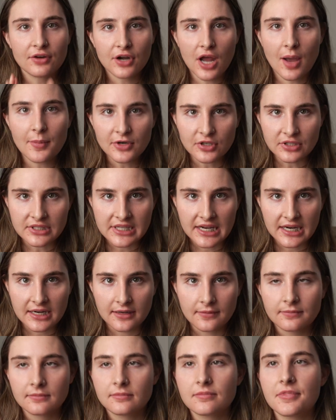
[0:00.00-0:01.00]
nominal data,
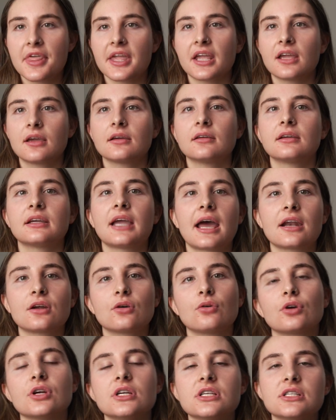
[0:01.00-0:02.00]
think
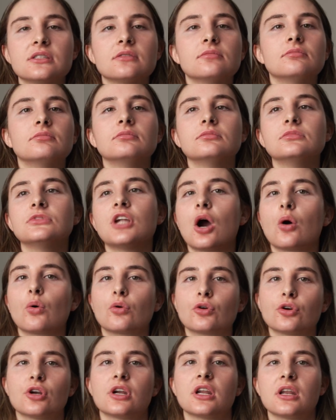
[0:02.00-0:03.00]
categories not
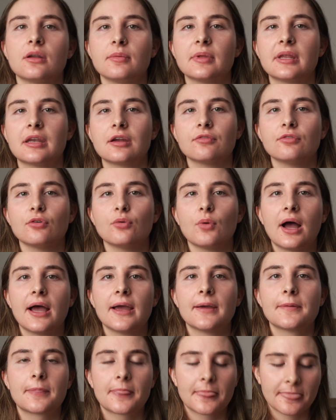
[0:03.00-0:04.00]
ordered in a meaningful
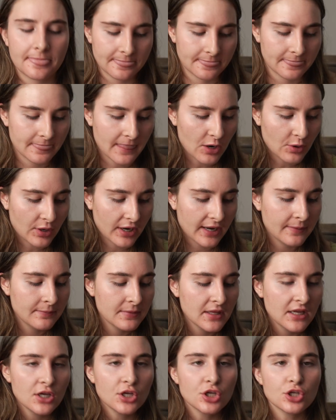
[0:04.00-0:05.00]
way. Okay,
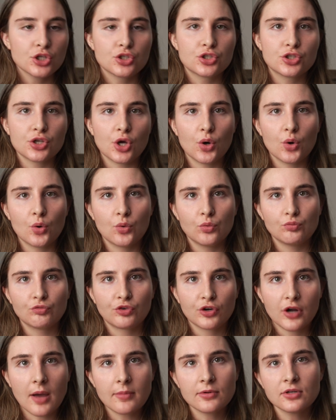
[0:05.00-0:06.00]
so
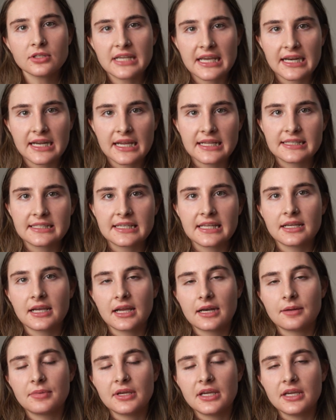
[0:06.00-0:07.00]
for nominal data, it's
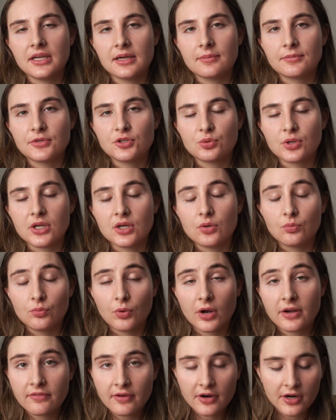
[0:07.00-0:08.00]
going to be in between
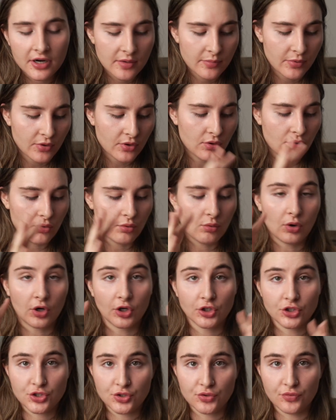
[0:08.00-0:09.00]
1 variable or
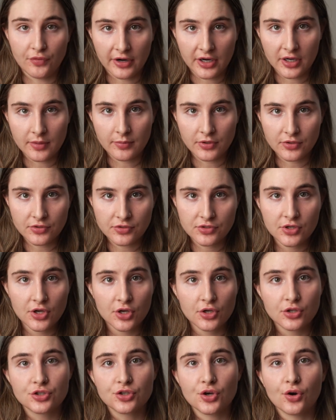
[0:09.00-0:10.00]
2 variables.
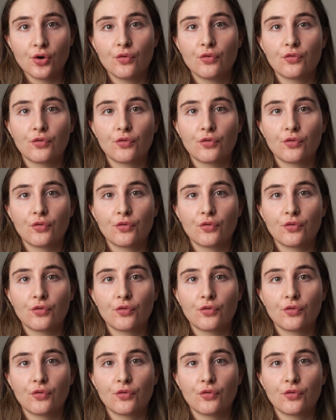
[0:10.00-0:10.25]
So